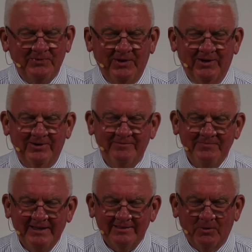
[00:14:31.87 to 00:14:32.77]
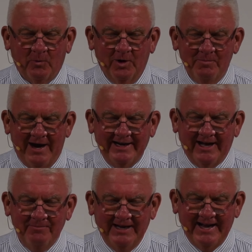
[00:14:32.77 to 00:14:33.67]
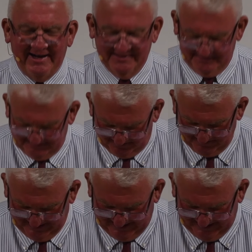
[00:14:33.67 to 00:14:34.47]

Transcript: with you. The word might not be out in some